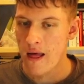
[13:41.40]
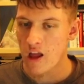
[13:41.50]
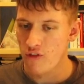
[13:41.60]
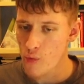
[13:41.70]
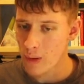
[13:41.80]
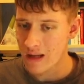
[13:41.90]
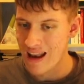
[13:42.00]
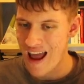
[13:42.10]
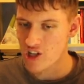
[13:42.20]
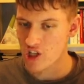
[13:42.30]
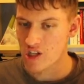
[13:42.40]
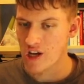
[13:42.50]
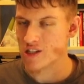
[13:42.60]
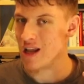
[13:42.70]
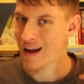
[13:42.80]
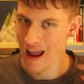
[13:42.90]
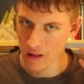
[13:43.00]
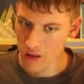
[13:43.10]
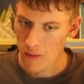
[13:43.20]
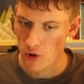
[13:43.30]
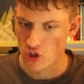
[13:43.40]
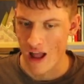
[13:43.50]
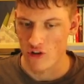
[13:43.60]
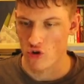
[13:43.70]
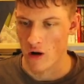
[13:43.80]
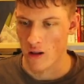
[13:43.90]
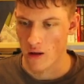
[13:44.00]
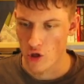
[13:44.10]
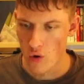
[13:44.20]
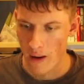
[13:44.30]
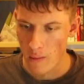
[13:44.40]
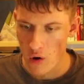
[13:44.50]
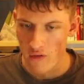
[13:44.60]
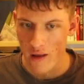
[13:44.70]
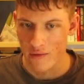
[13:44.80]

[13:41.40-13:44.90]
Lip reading: If you play knight g6, again, the most natural human move,